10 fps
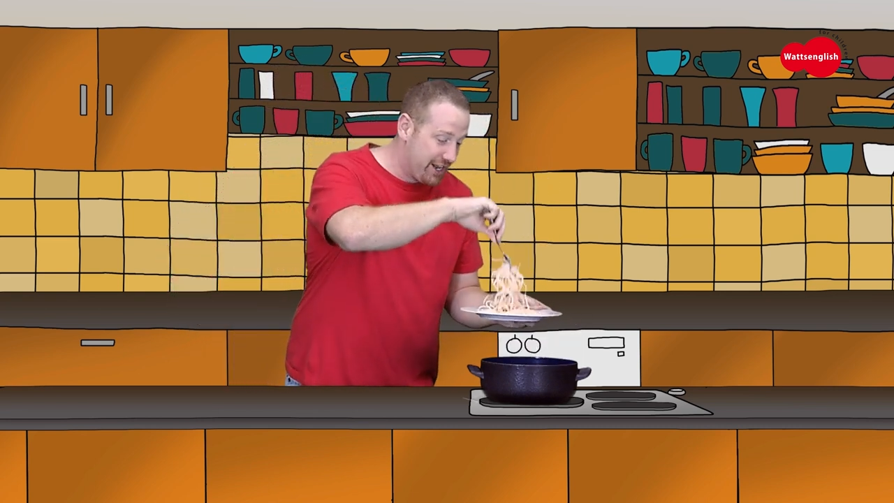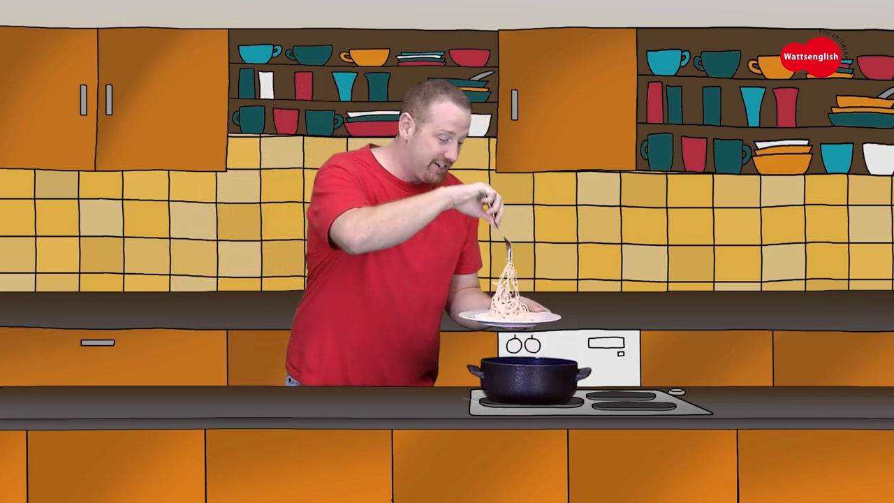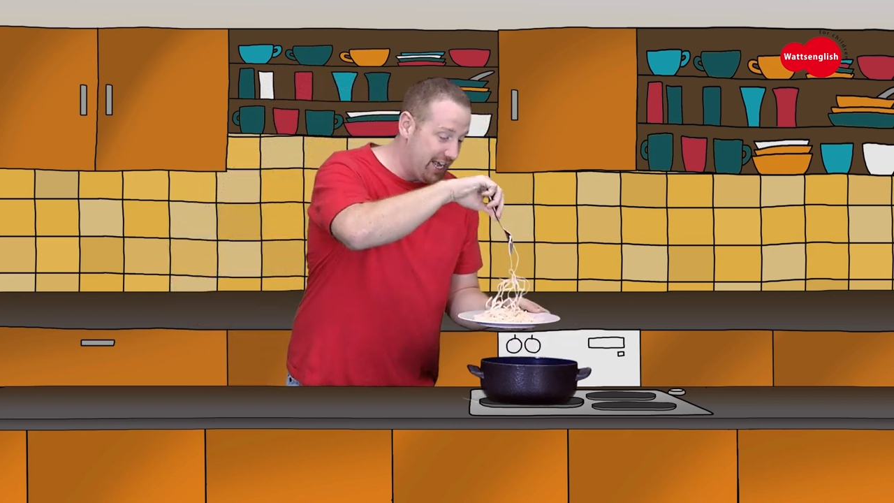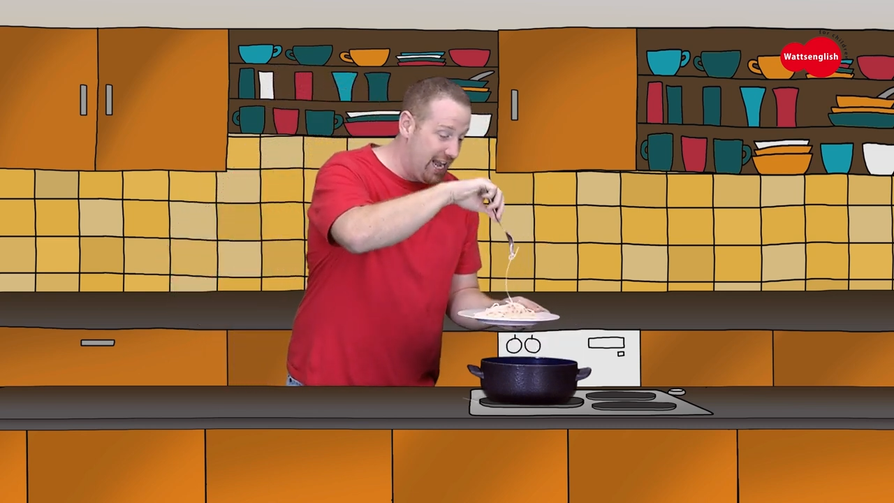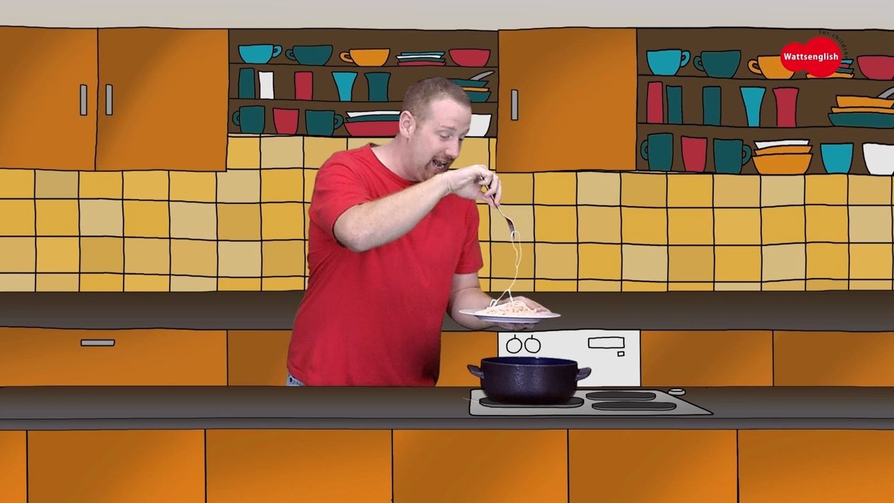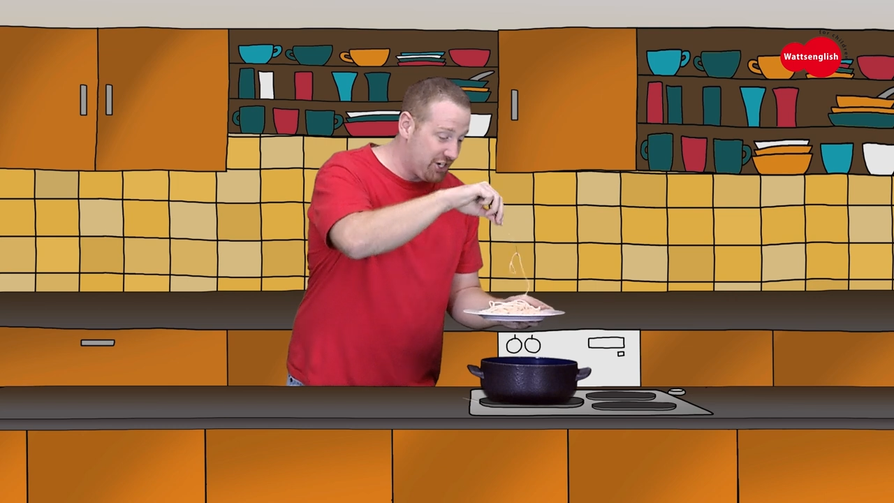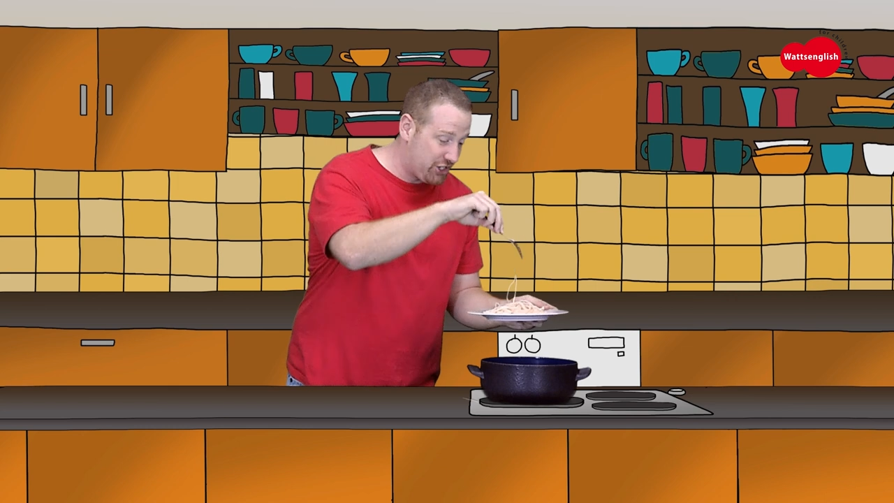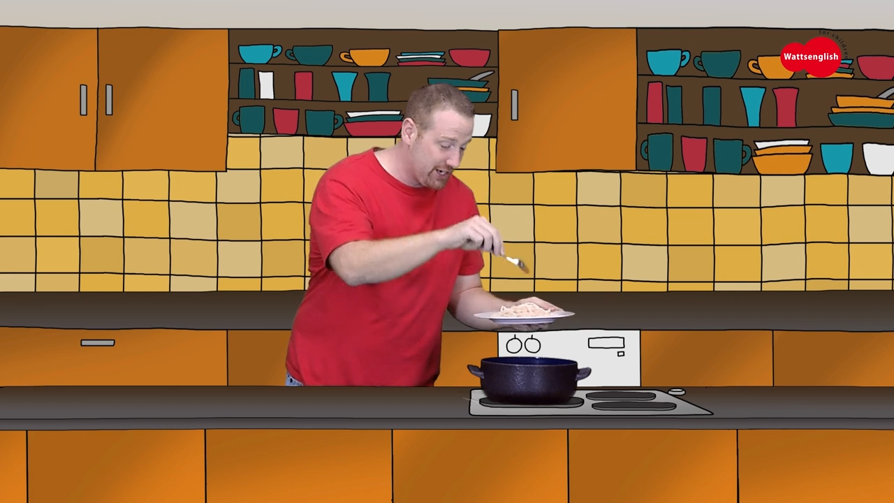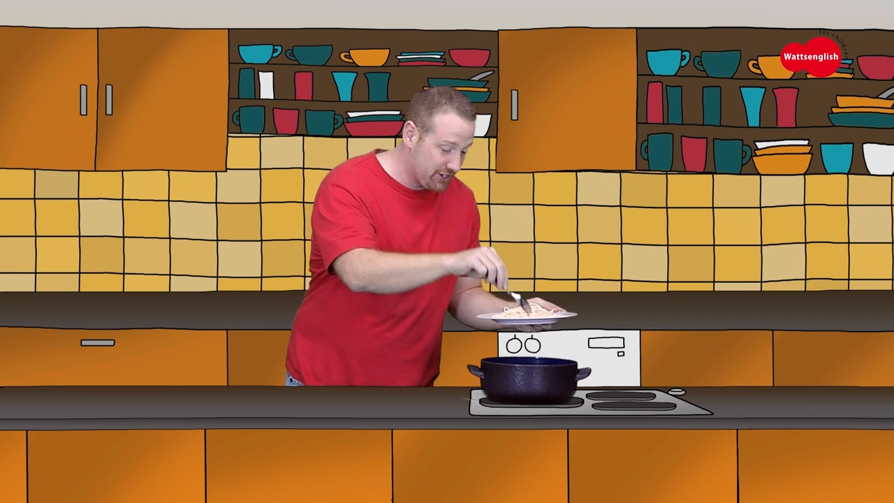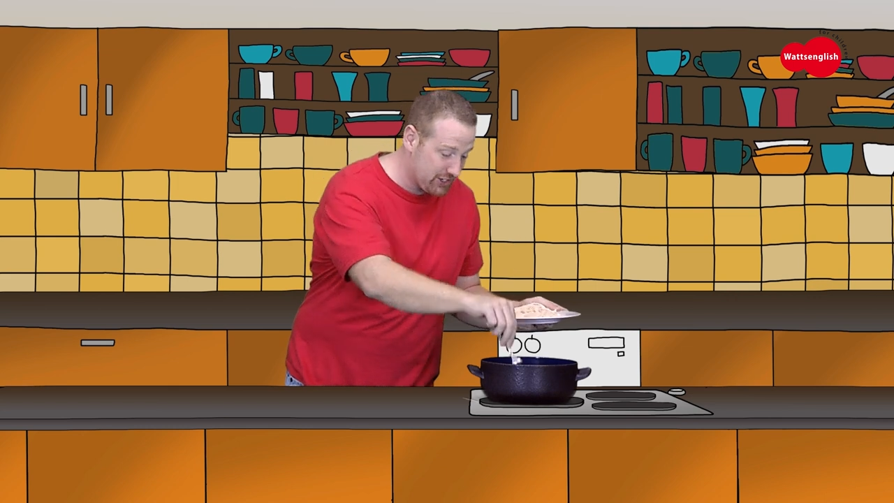
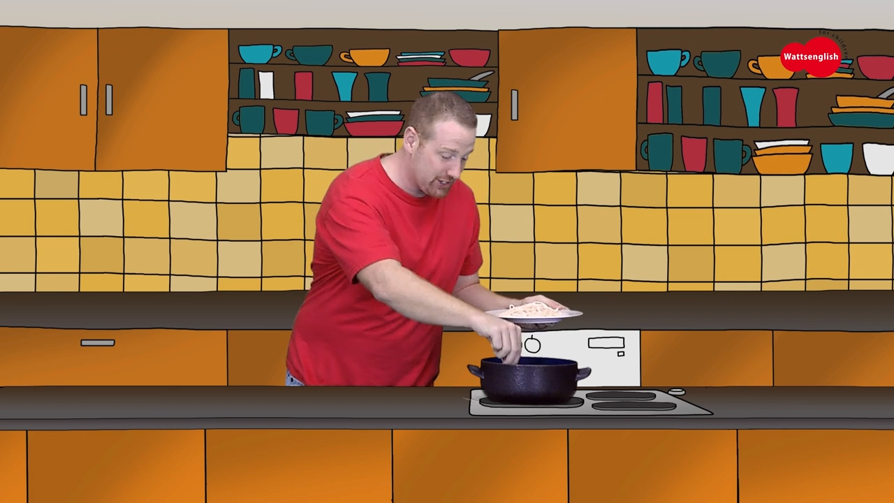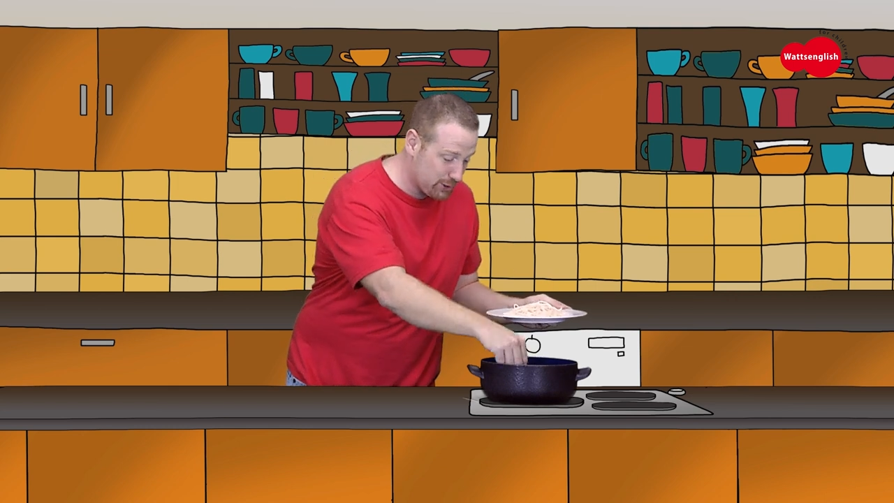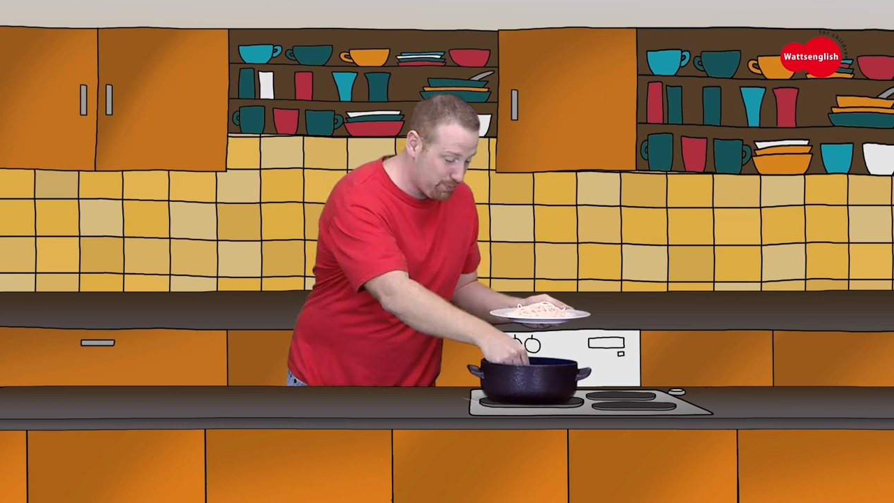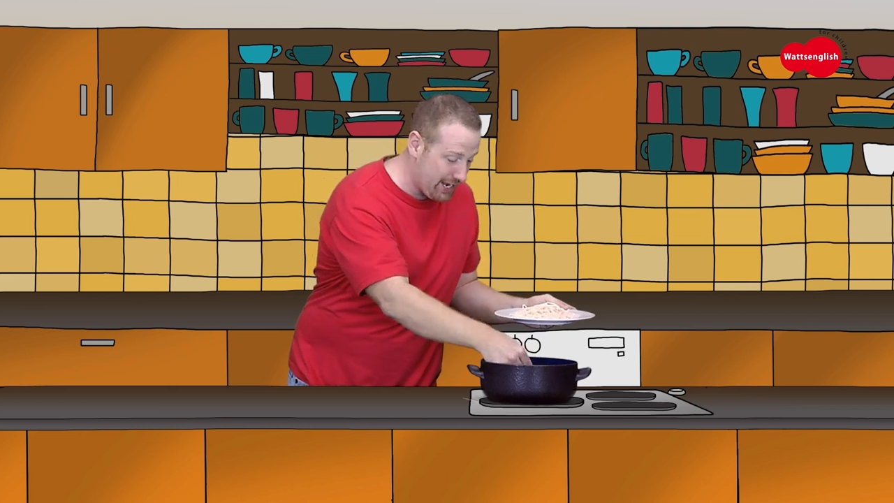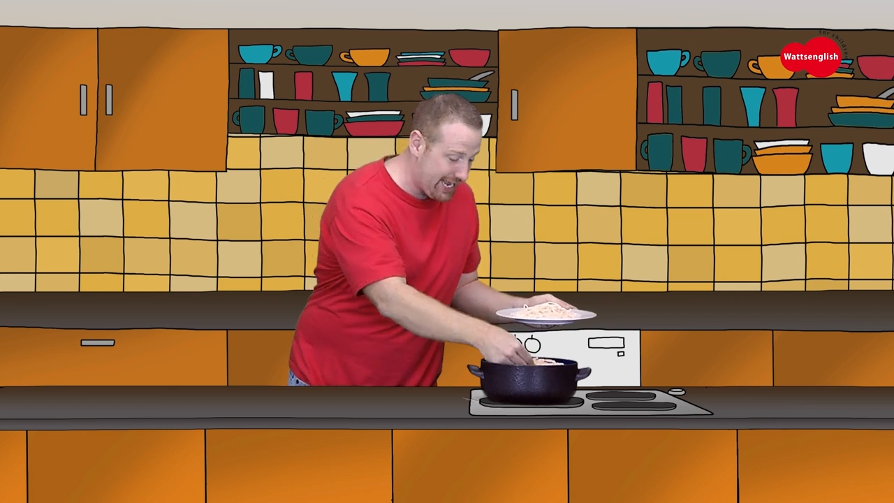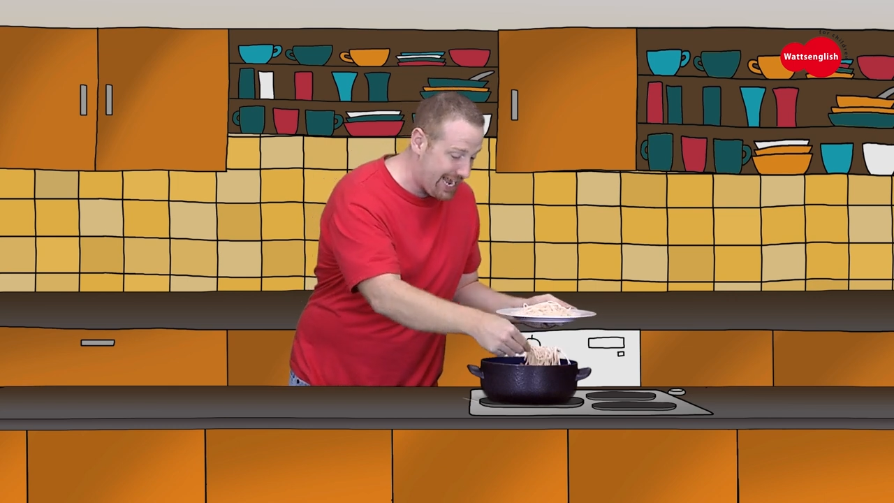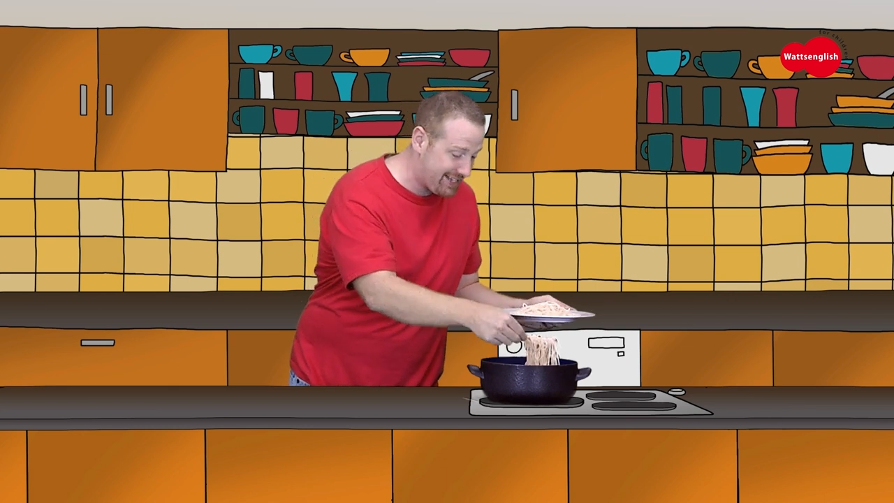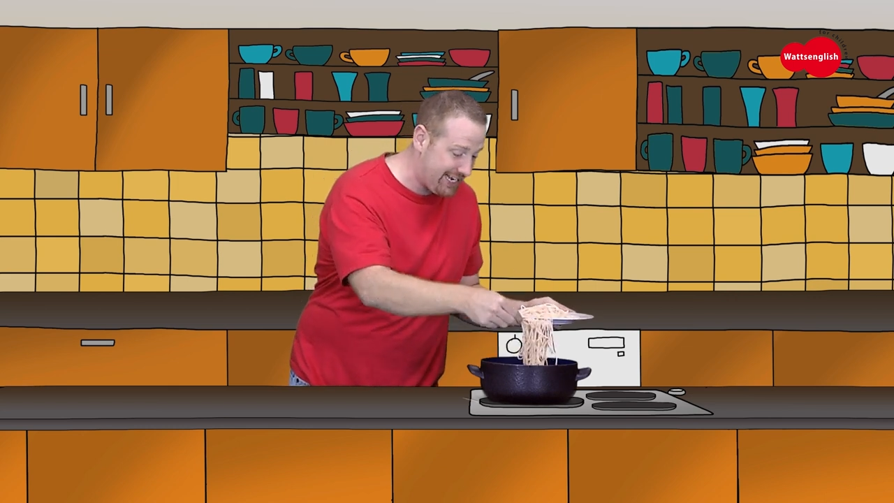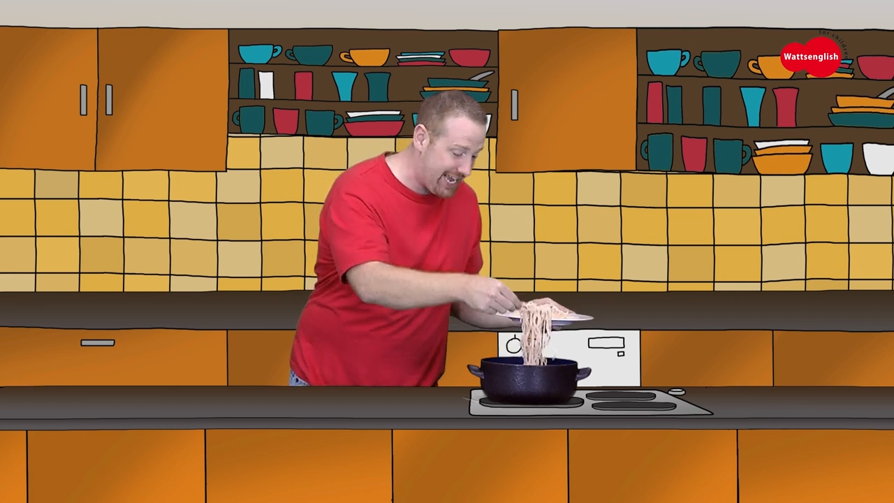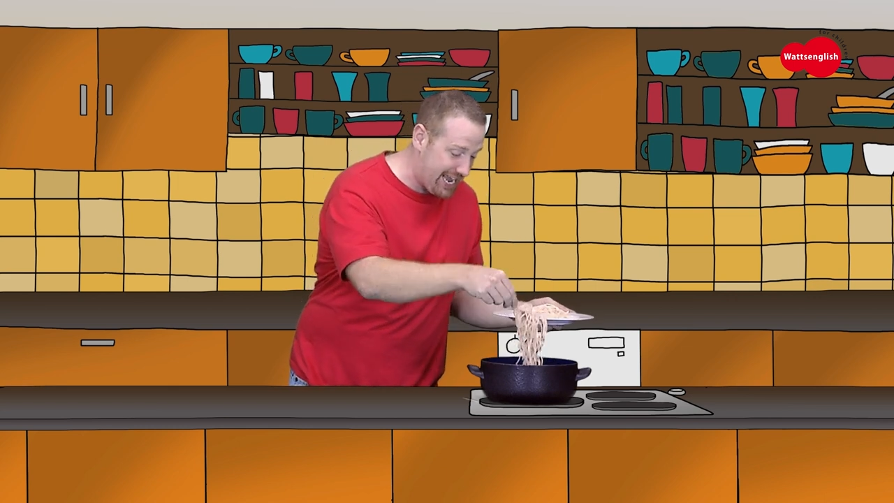delicious
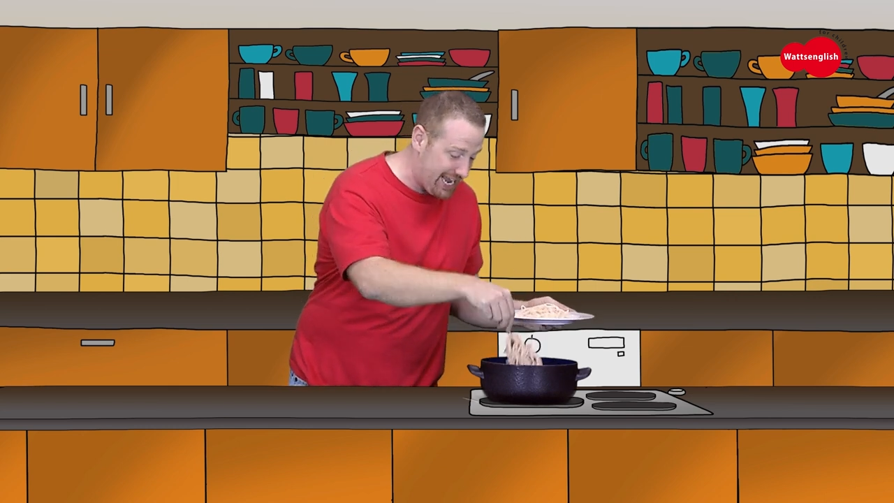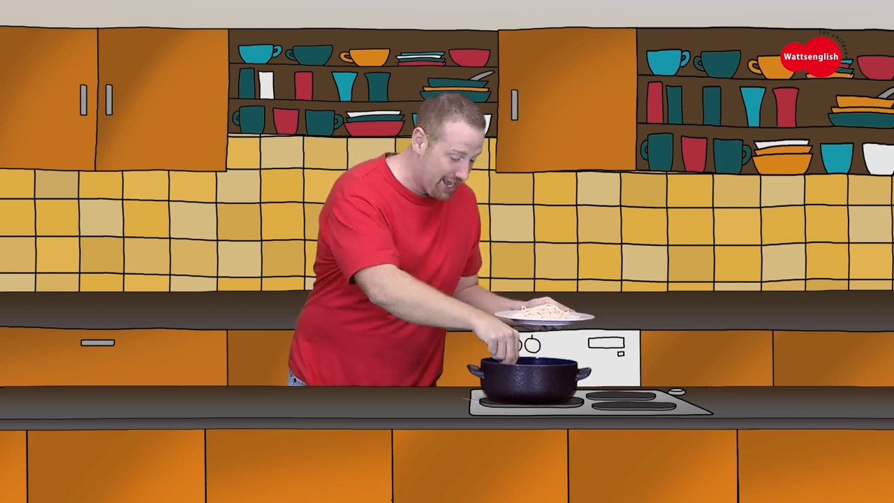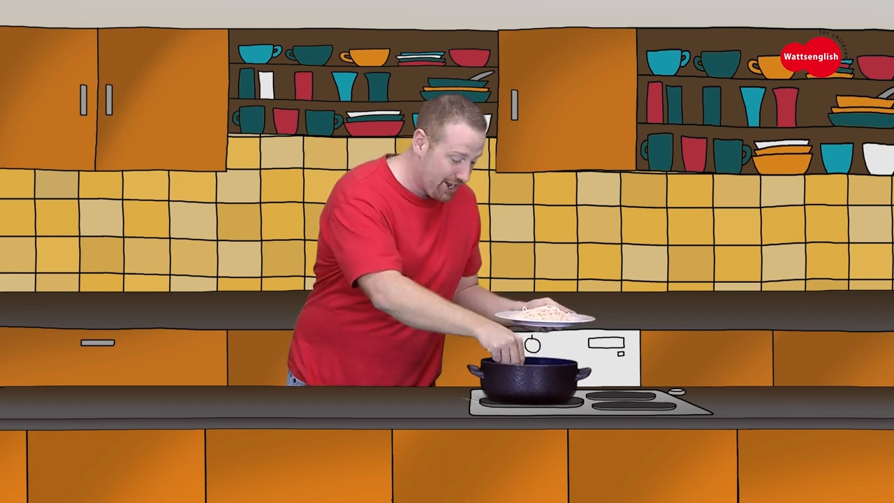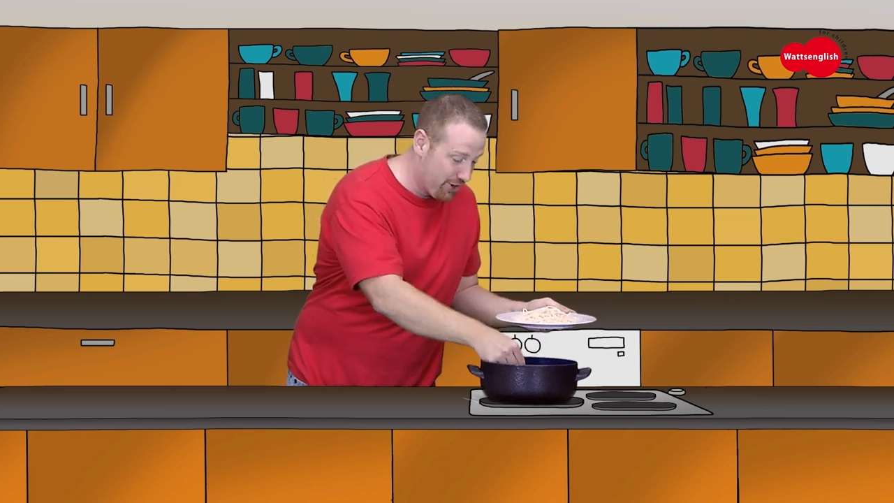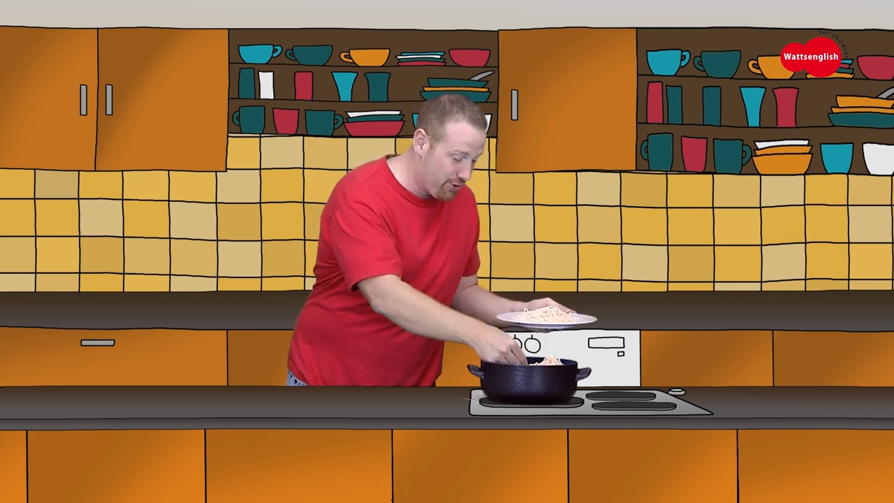spaghetti.